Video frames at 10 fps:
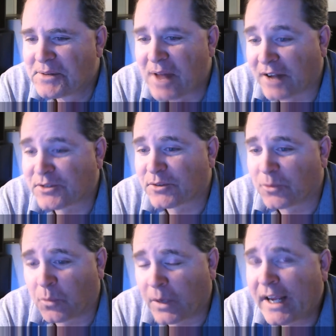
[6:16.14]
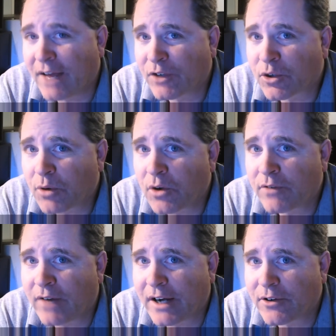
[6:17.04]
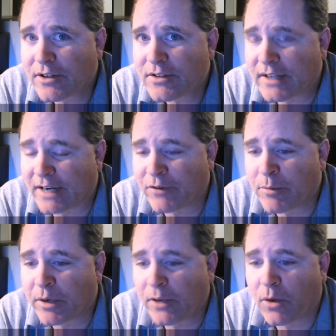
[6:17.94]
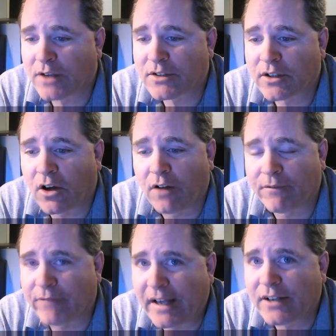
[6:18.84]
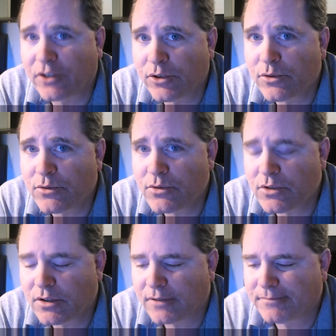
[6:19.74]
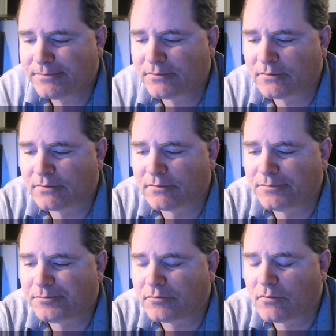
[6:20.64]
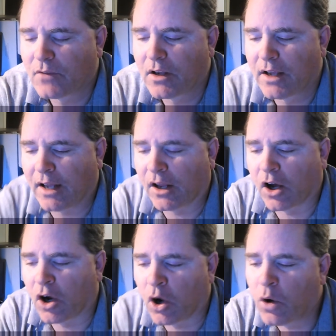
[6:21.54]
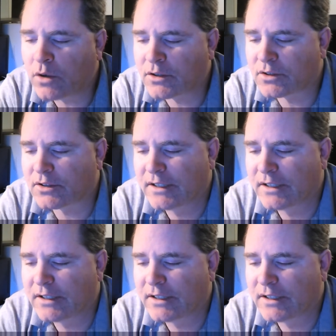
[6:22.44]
As we have a coronavirus that everybody wants to call fake news and a hoax